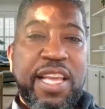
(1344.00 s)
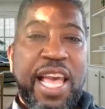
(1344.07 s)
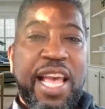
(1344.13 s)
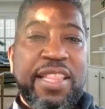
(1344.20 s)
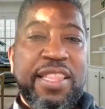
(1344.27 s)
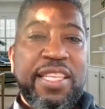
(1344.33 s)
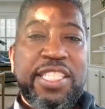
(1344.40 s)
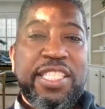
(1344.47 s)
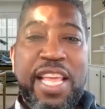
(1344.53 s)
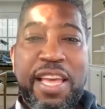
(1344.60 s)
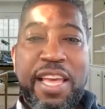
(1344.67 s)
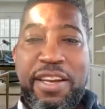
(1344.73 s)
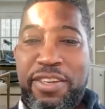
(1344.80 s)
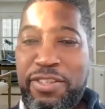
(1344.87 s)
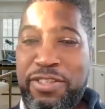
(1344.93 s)
and the
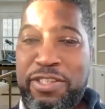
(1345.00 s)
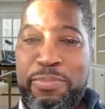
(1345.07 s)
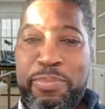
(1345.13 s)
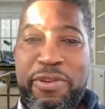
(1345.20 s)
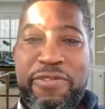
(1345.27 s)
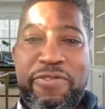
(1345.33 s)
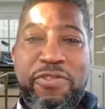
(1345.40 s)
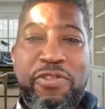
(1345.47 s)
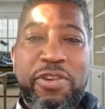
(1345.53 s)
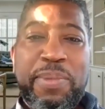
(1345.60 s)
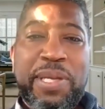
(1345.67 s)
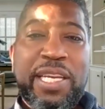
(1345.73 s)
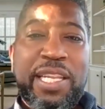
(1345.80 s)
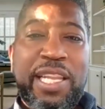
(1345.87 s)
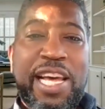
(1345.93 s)
sails
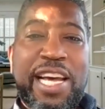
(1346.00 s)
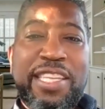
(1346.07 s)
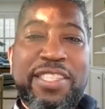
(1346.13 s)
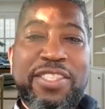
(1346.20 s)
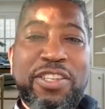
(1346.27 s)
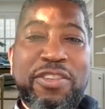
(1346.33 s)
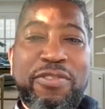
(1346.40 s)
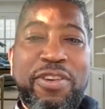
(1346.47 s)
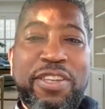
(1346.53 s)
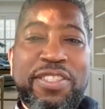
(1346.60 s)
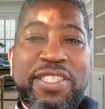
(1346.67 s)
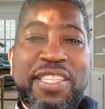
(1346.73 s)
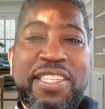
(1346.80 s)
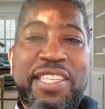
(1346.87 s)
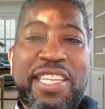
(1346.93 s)
performing glides across
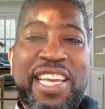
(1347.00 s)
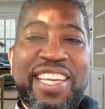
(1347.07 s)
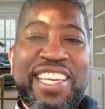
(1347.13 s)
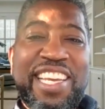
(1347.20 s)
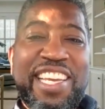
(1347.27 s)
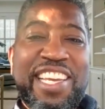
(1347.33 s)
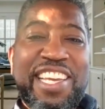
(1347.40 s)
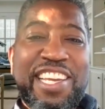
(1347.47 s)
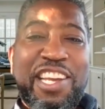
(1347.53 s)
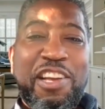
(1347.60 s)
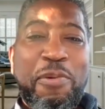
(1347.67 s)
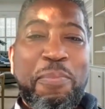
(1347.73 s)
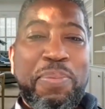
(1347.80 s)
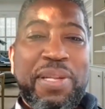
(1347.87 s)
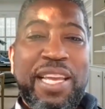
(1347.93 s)
the lake
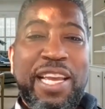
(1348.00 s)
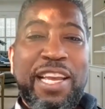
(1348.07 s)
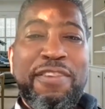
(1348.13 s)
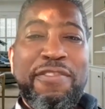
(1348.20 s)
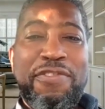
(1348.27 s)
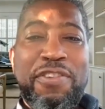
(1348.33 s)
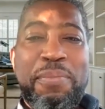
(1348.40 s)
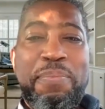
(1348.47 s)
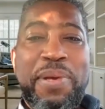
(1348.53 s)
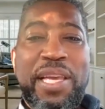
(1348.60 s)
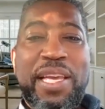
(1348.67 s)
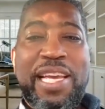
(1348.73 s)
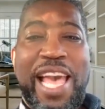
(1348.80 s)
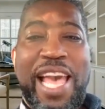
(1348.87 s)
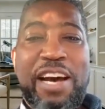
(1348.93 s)
complain for
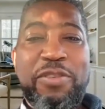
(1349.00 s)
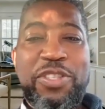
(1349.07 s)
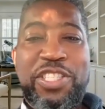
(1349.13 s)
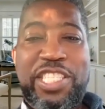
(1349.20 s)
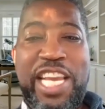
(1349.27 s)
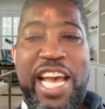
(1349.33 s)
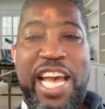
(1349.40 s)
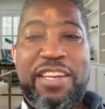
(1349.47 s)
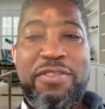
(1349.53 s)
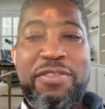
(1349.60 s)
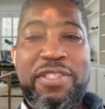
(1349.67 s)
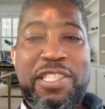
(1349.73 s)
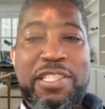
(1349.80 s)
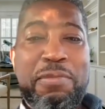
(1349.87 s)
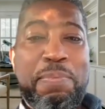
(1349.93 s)
being outshadowed
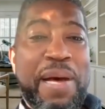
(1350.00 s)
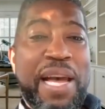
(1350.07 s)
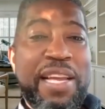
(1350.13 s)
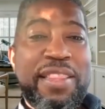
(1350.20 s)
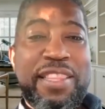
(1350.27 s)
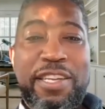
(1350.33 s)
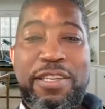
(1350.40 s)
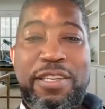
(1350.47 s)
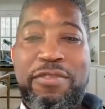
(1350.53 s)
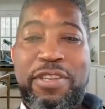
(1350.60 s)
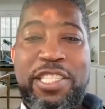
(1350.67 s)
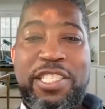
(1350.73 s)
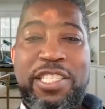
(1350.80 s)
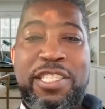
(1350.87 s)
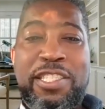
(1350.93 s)
despite their
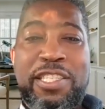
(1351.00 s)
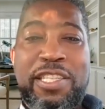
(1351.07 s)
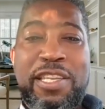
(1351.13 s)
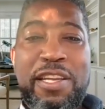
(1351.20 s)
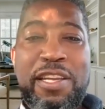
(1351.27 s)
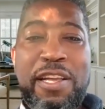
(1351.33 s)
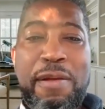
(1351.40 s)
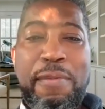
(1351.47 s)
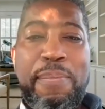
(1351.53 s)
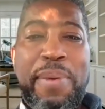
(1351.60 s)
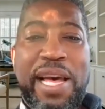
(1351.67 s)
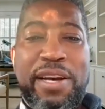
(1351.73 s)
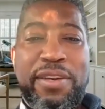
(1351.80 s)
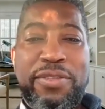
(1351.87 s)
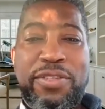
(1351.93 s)
gracious
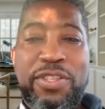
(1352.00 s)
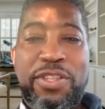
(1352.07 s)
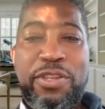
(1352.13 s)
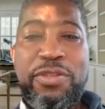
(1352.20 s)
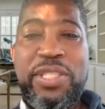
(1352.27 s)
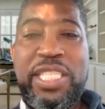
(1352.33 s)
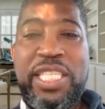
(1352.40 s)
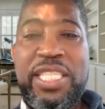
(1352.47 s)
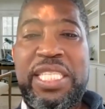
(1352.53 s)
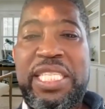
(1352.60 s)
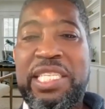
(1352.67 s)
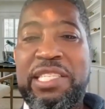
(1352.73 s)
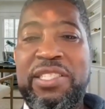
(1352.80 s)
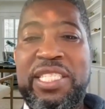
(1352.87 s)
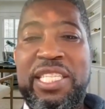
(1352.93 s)
vows. 13
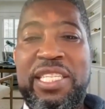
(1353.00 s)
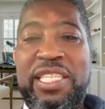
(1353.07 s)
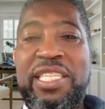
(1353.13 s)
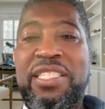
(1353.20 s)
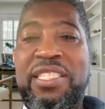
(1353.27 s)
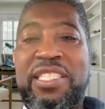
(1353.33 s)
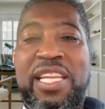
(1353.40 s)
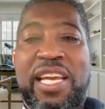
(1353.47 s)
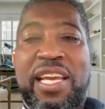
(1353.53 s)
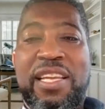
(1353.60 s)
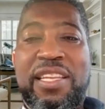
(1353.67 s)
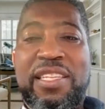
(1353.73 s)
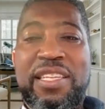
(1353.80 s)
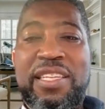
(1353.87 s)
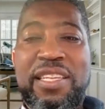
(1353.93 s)
years in this
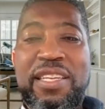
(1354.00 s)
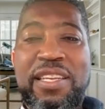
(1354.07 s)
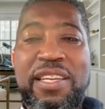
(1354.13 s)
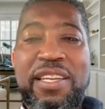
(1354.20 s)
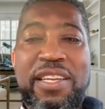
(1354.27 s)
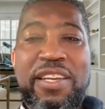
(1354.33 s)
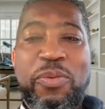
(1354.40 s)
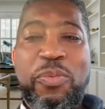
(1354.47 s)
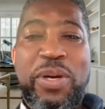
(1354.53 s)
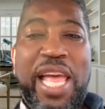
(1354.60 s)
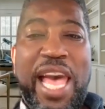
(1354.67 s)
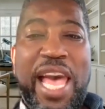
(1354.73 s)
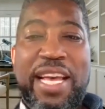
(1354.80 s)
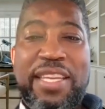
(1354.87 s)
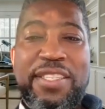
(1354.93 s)
state, what
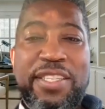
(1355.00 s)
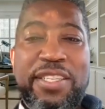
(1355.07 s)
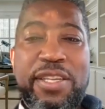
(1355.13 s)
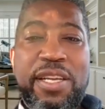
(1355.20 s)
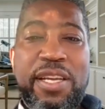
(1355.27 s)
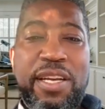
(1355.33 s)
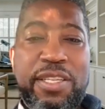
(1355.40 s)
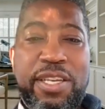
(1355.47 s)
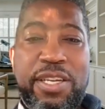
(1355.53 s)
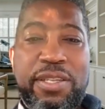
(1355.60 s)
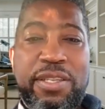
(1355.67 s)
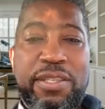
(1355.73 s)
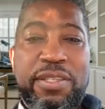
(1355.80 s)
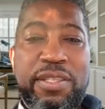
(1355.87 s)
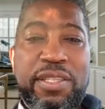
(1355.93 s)
hasn't
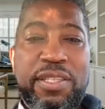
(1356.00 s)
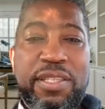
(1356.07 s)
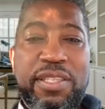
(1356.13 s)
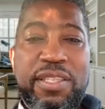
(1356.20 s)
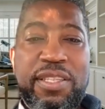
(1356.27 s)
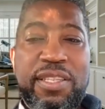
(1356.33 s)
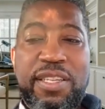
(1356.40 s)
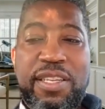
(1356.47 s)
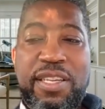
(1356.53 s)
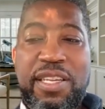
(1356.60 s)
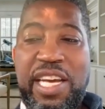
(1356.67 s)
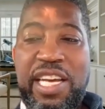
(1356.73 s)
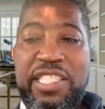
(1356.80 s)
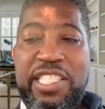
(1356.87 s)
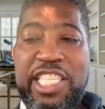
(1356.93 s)
occurred?
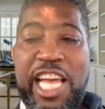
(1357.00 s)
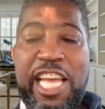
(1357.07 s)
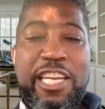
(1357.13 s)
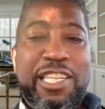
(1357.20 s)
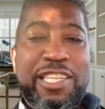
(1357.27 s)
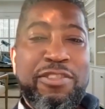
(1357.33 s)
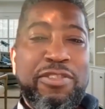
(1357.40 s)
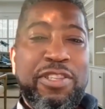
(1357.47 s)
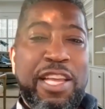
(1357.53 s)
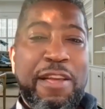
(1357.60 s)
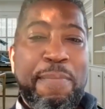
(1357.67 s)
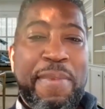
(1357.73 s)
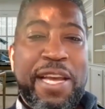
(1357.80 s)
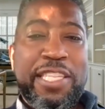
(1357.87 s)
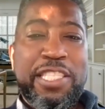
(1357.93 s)
A cyclone
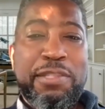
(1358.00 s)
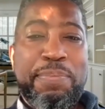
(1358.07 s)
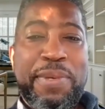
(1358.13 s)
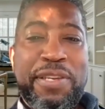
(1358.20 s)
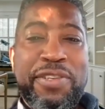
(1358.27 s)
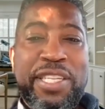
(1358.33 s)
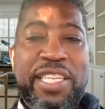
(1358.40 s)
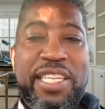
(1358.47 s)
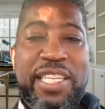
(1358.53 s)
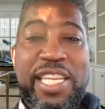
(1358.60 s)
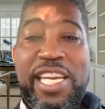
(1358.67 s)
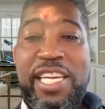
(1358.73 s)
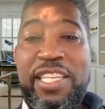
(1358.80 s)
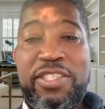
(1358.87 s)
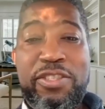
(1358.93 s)
in my spirit
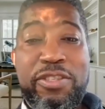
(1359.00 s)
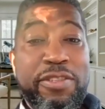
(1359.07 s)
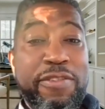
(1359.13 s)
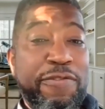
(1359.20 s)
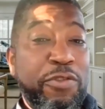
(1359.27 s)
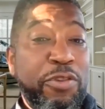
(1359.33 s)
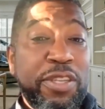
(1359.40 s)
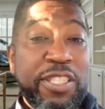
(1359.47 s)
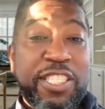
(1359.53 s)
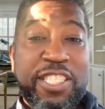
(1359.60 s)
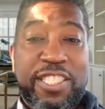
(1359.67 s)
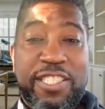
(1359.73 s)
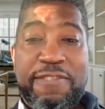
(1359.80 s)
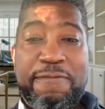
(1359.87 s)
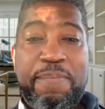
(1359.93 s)
led to divorce.